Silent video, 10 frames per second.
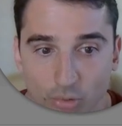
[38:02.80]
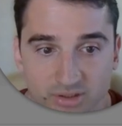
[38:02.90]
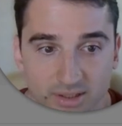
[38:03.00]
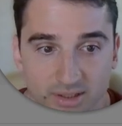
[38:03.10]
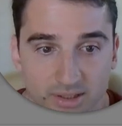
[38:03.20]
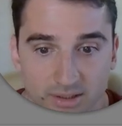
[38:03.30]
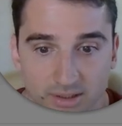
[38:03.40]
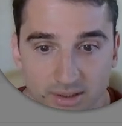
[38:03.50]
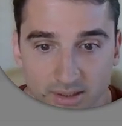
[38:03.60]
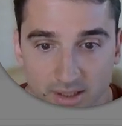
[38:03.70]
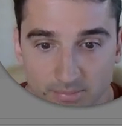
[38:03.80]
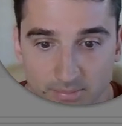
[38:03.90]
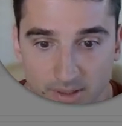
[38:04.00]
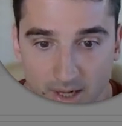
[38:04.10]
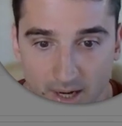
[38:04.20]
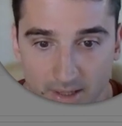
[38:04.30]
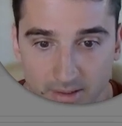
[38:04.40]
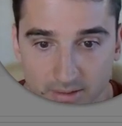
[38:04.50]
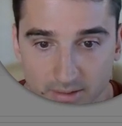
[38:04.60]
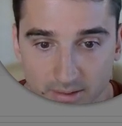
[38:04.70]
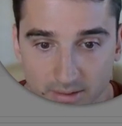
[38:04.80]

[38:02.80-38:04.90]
I also need the API.